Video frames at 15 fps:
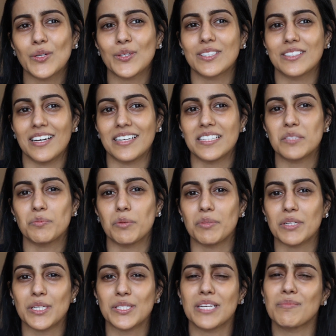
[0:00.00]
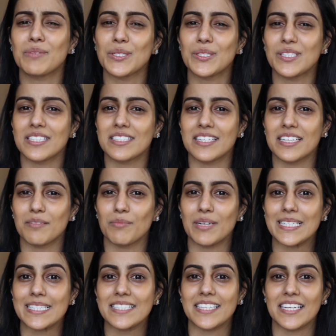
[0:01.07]
looked nice, but because I'm used to seeing
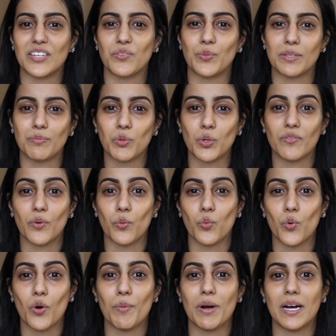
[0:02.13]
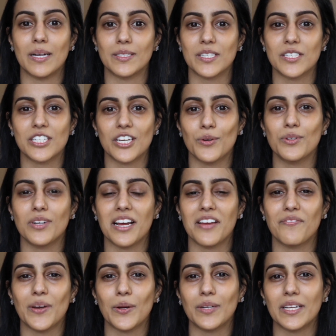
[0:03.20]
my skin with more of a warmer undertone, I
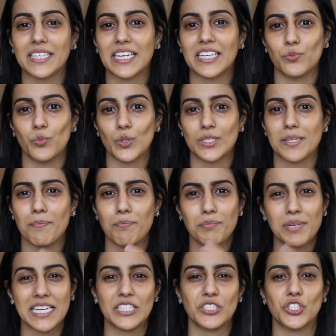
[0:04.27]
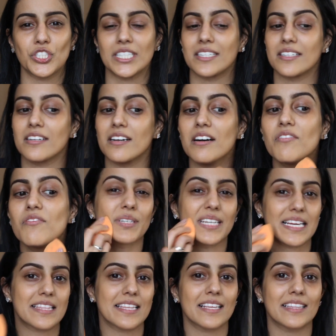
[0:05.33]
felt like it wasn't peachy enough. But
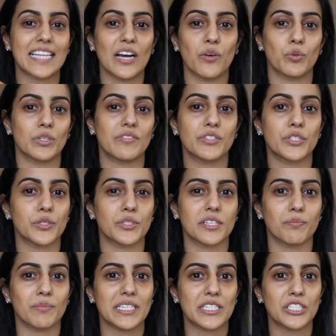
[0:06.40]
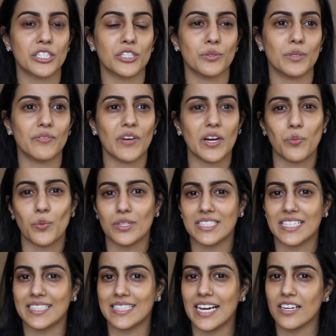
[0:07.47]
I think that would have suited me too if I
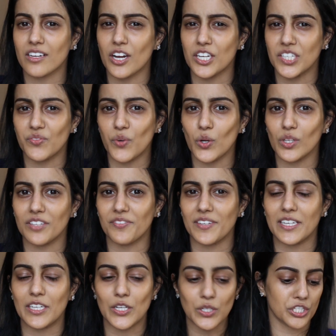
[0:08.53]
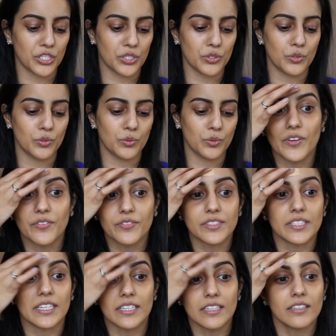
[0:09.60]
wanted that kind of olivey look.
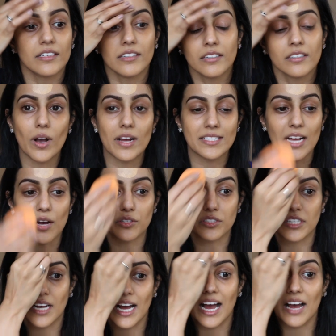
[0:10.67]
250 worked out to